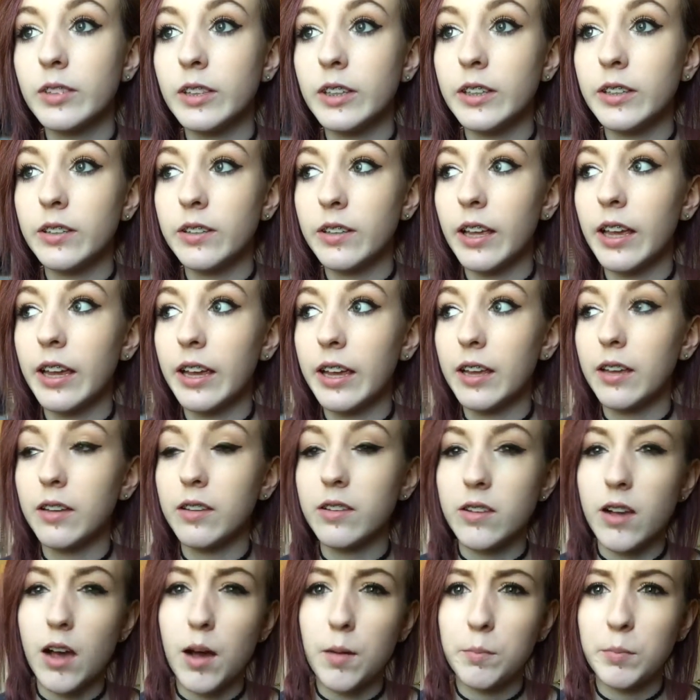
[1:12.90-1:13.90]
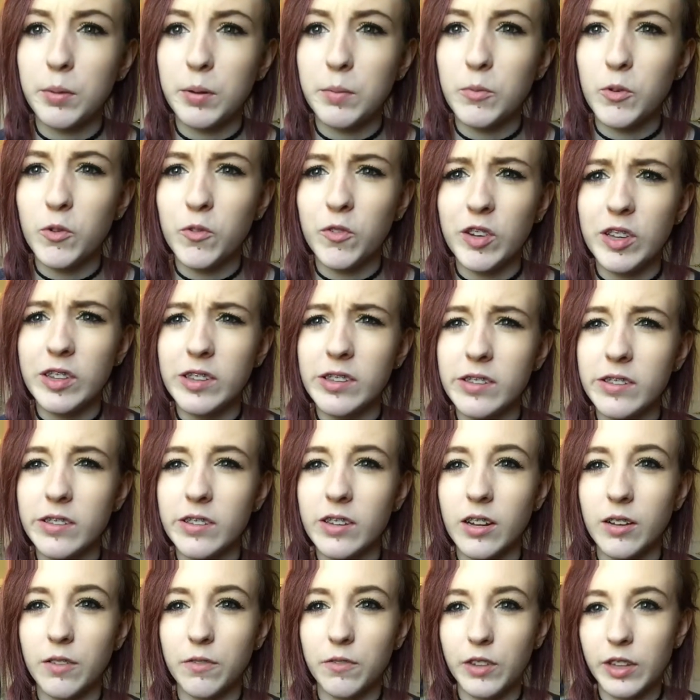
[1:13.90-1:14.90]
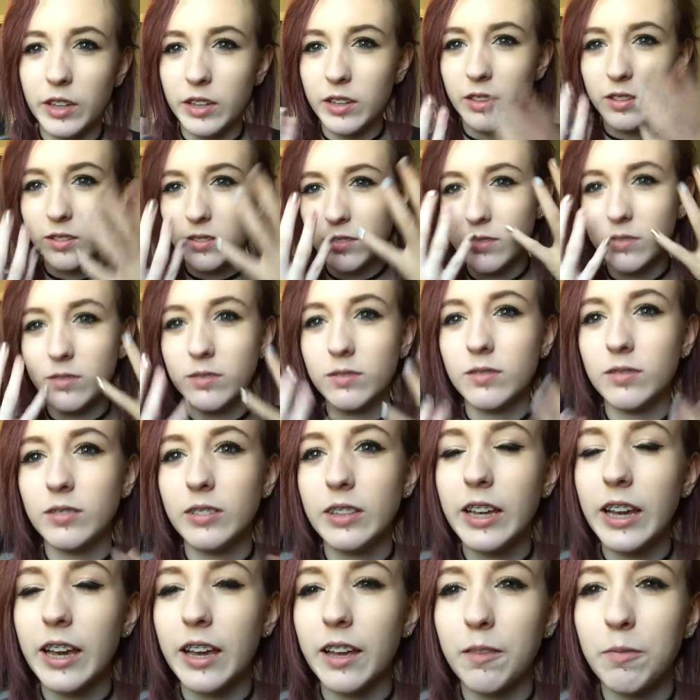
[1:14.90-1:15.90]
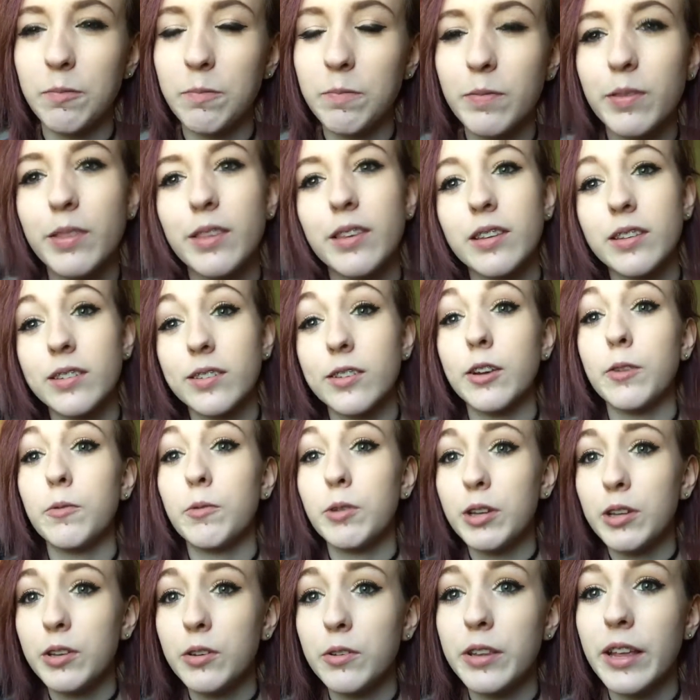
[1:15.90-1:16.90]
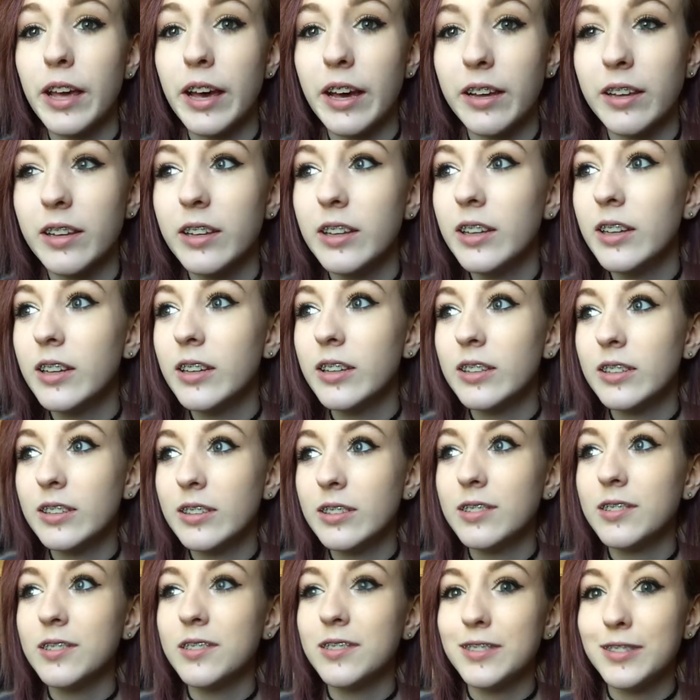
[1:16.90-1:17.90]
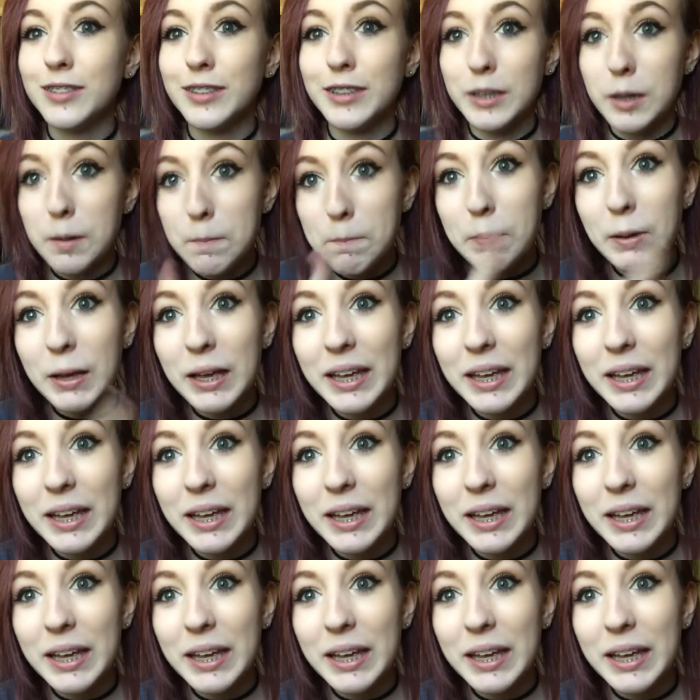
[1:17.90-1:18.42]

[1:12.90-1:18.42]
is like in zombie movies and stuff. Like, yeah, so I want to do that. Yep.